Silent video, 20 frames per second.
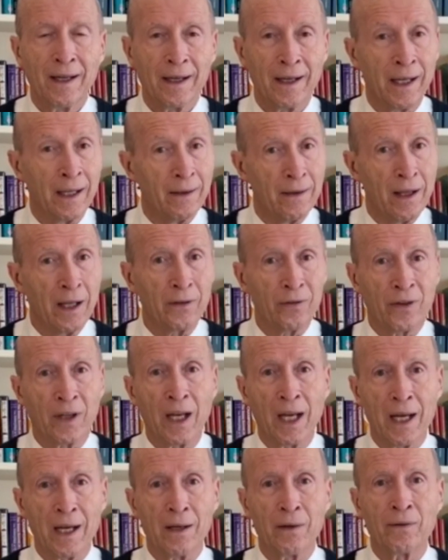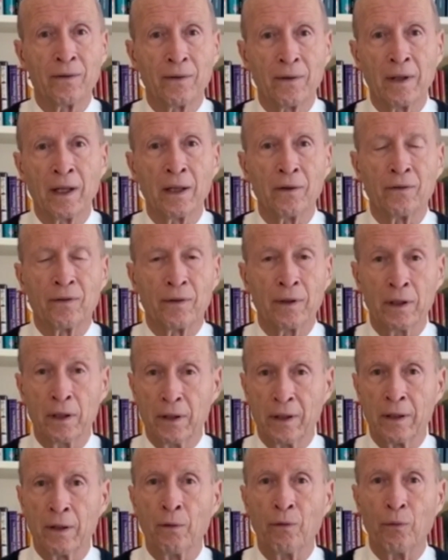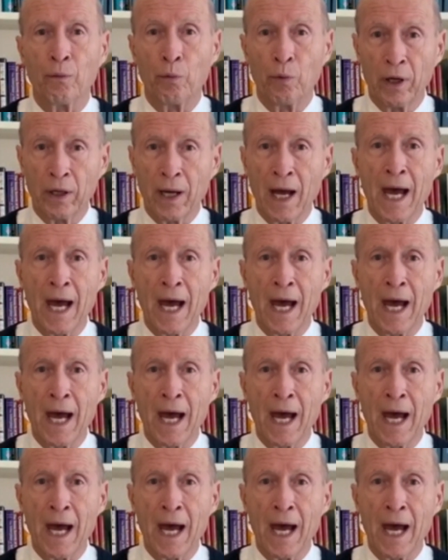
In this case, it's the